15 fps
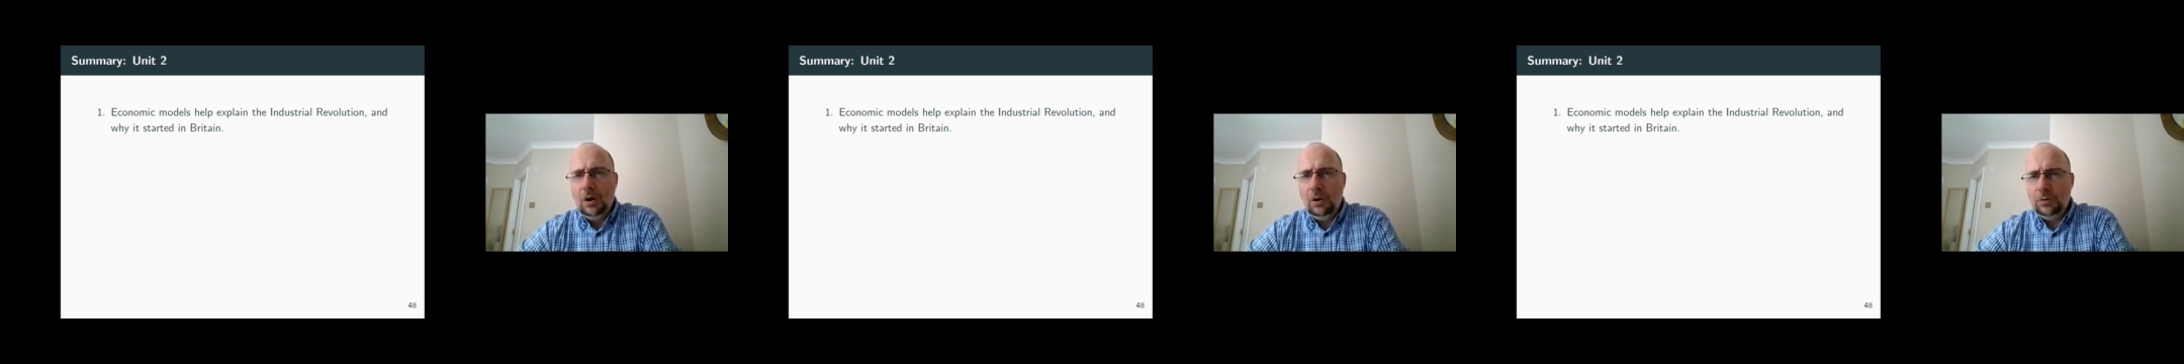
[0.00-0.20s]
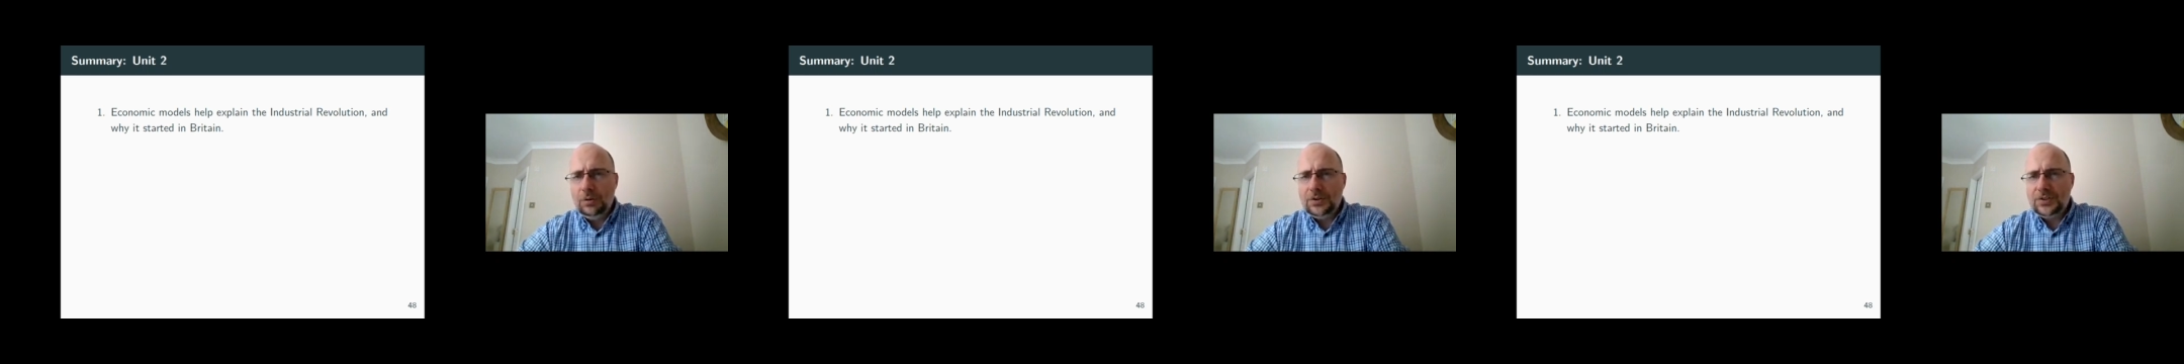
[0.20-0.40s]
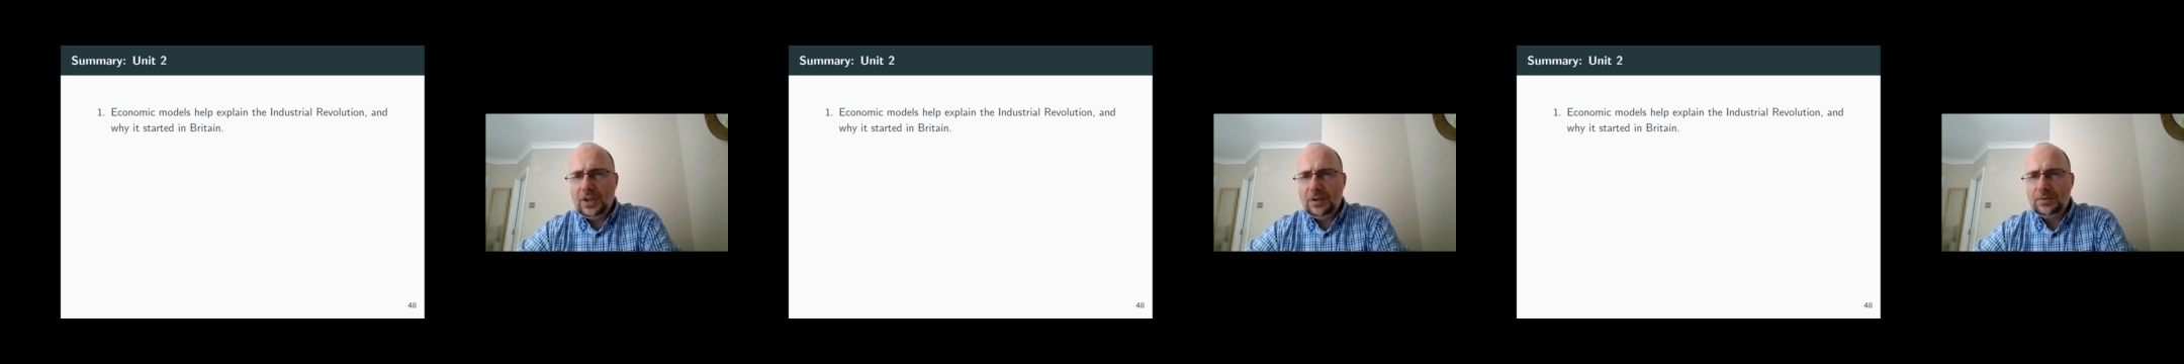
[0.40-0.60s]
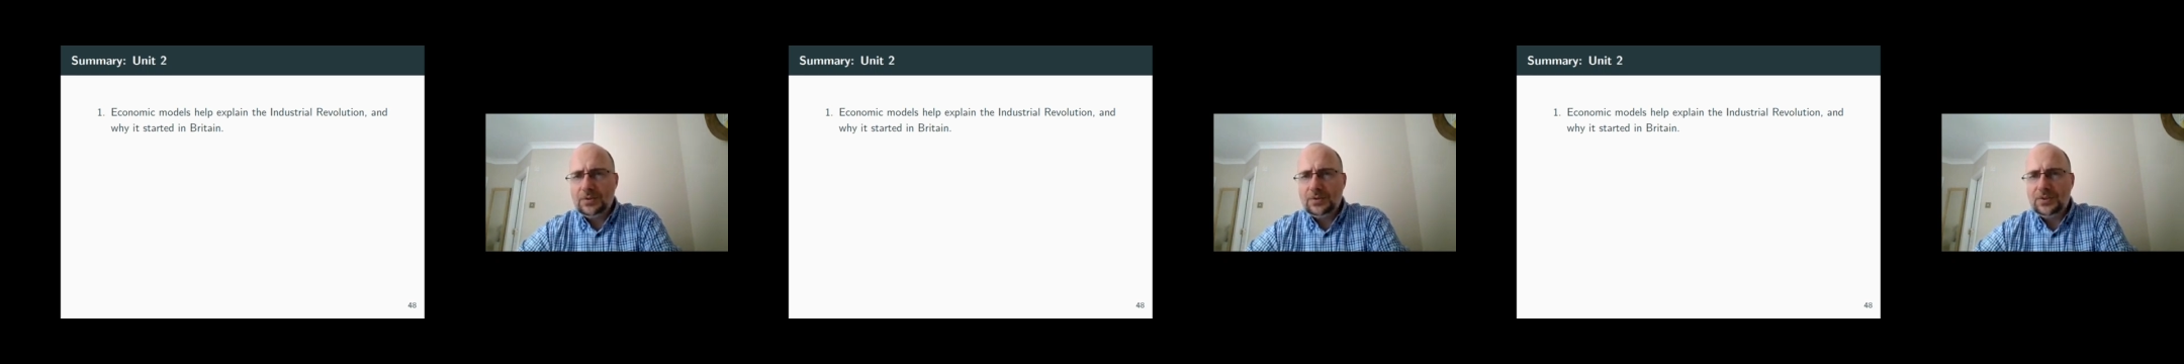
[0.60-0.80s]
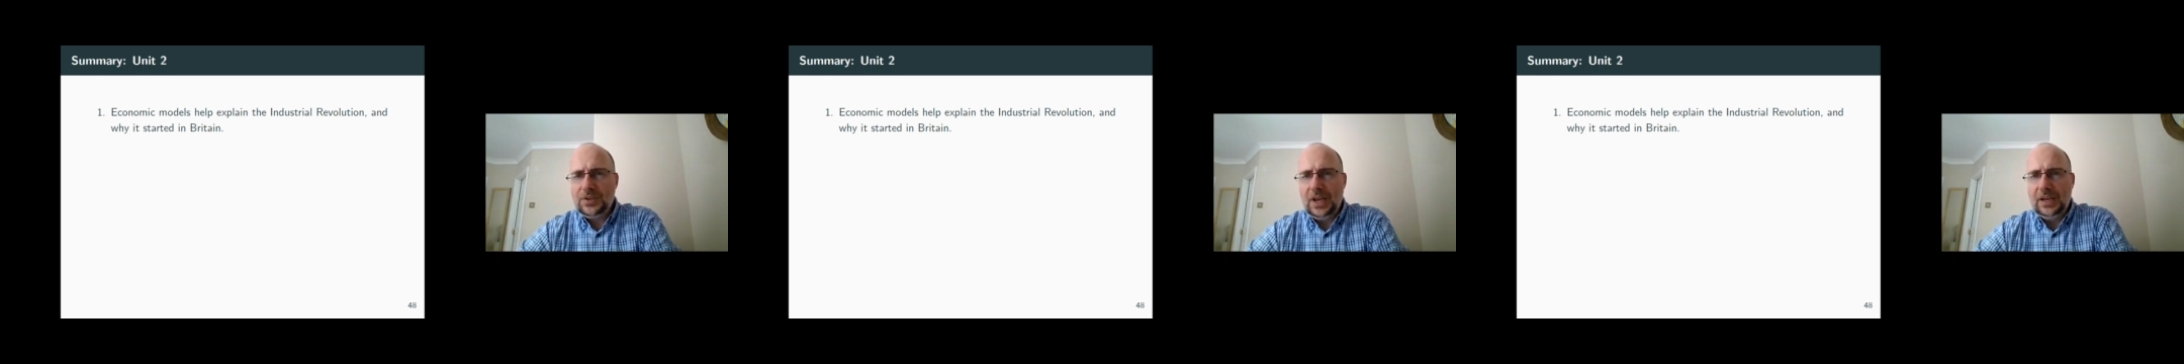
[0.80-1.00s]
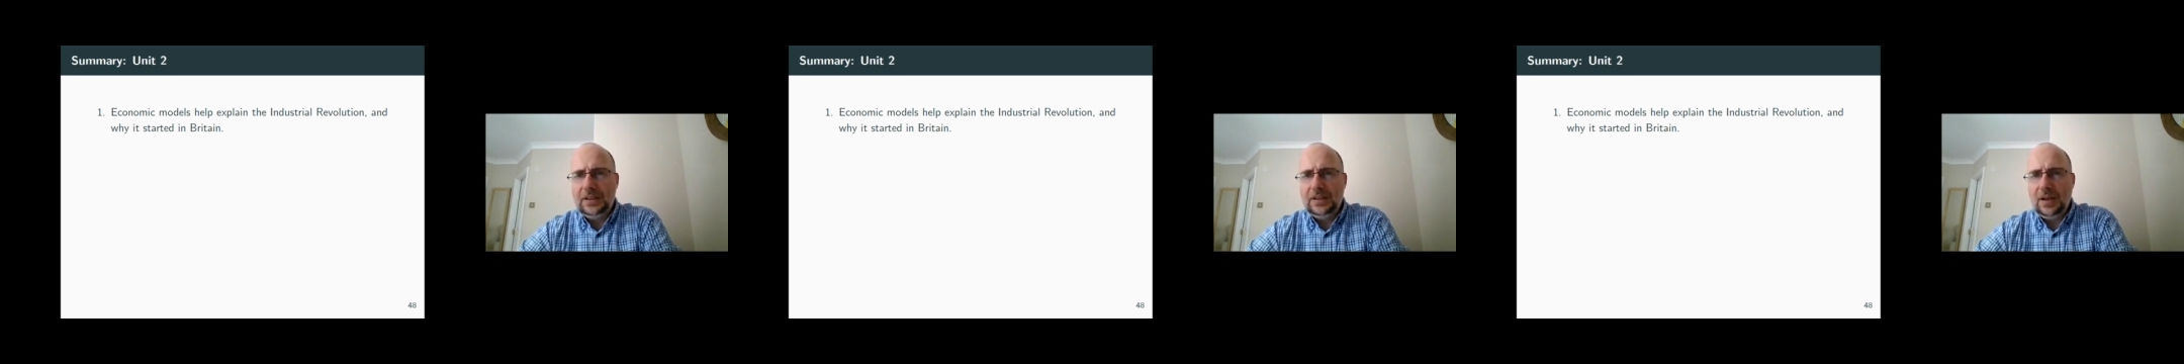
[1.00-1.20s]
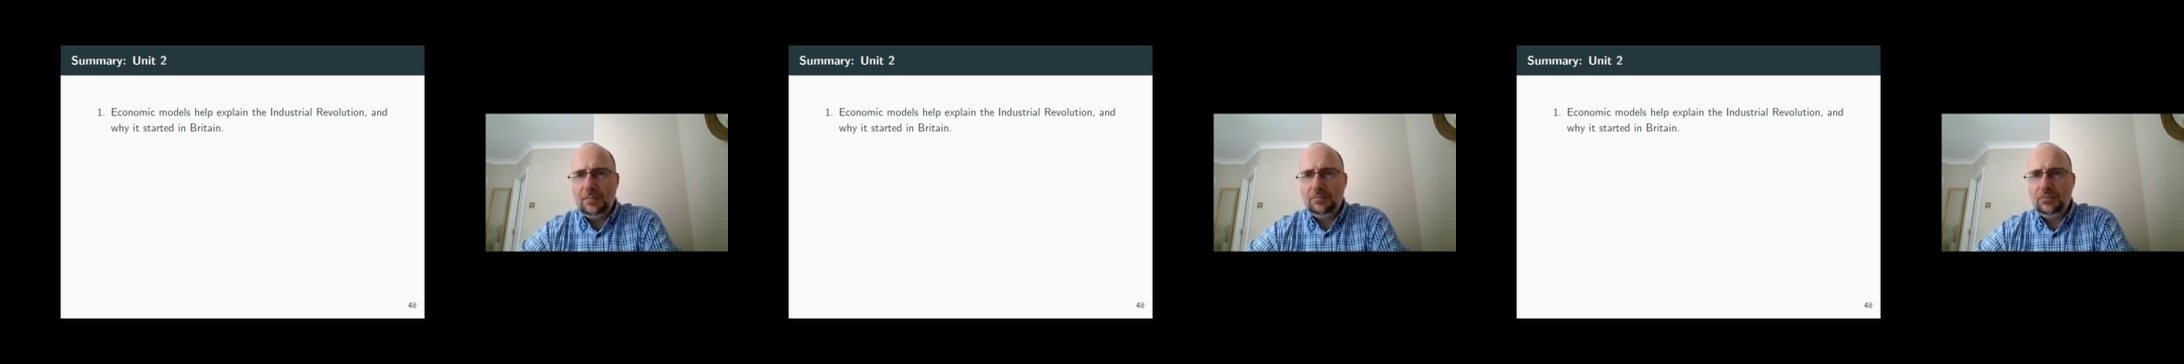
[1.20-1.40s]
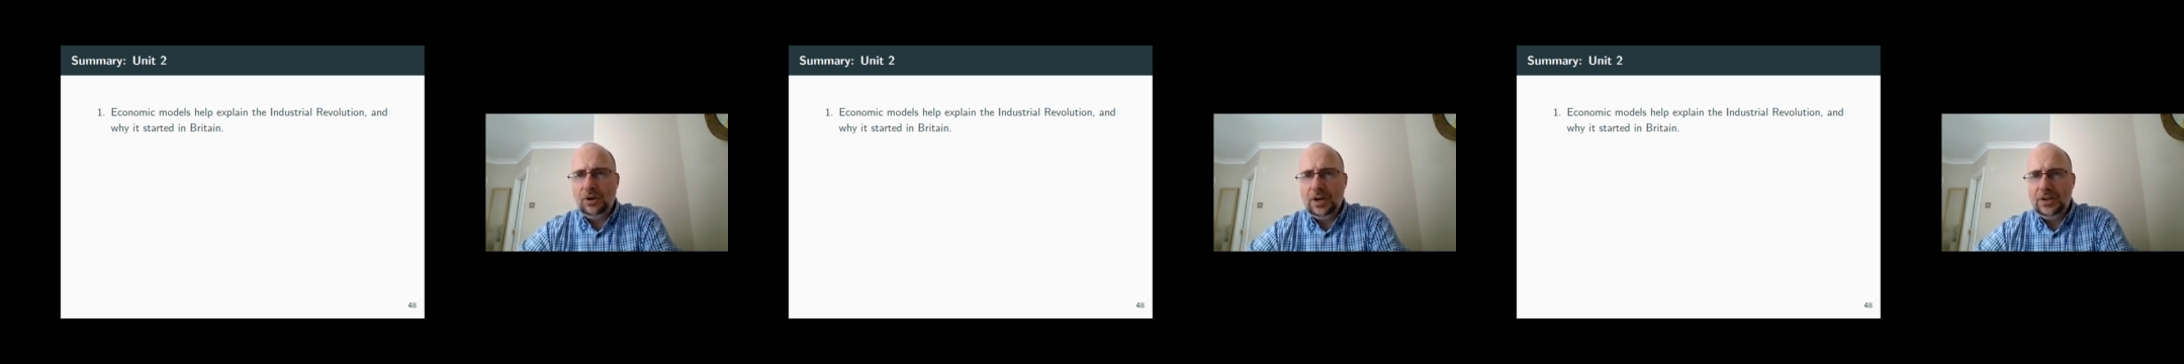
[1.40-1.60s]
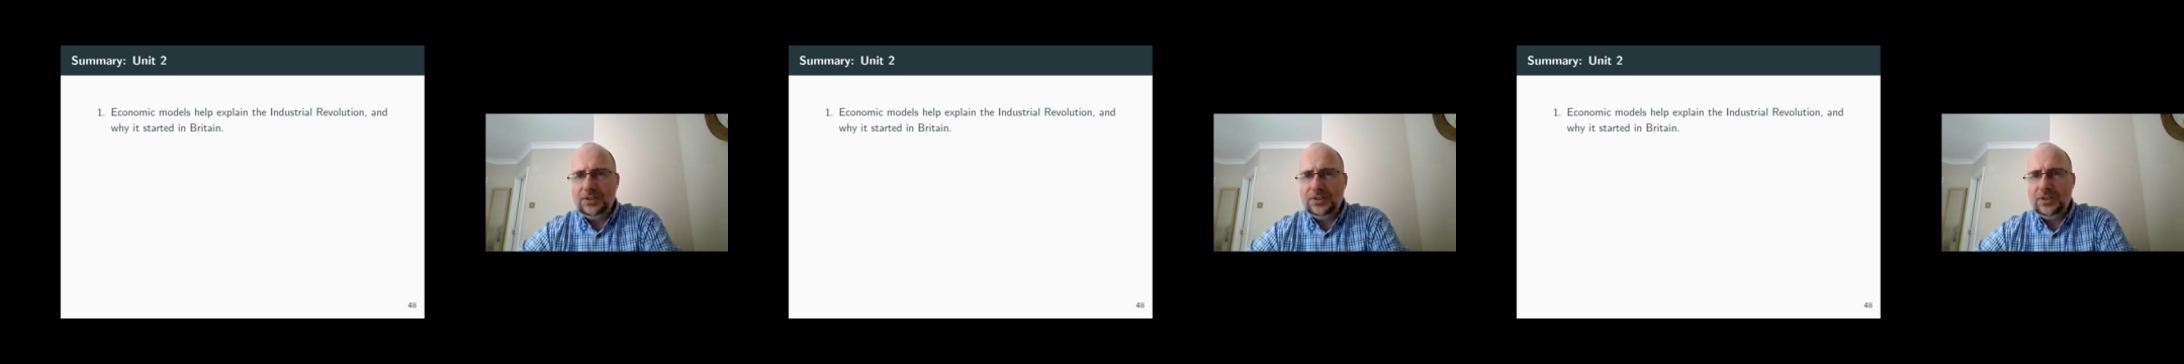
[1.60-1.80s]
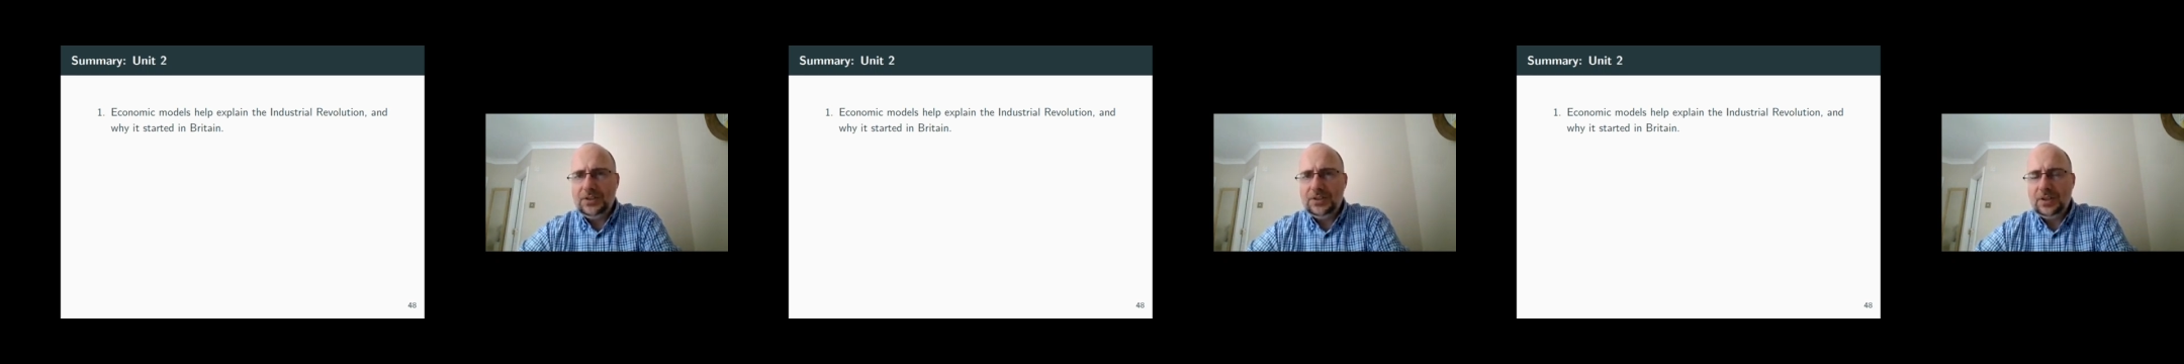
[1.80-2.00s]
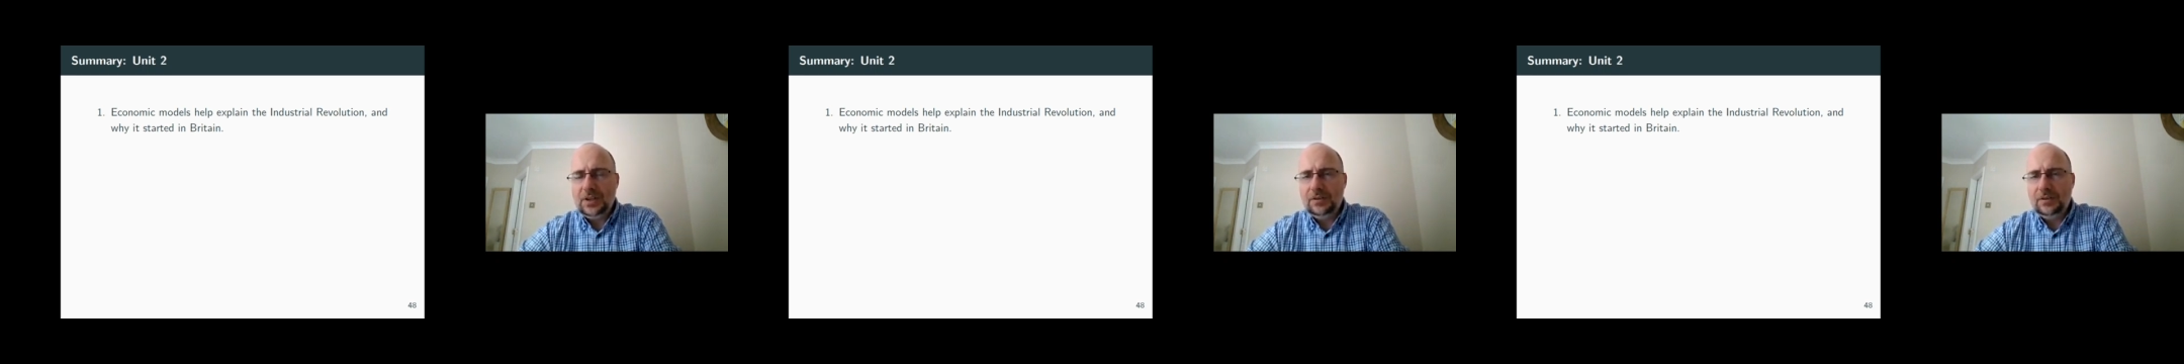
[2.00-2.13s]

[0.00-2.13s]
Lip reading: All this comes to say that prices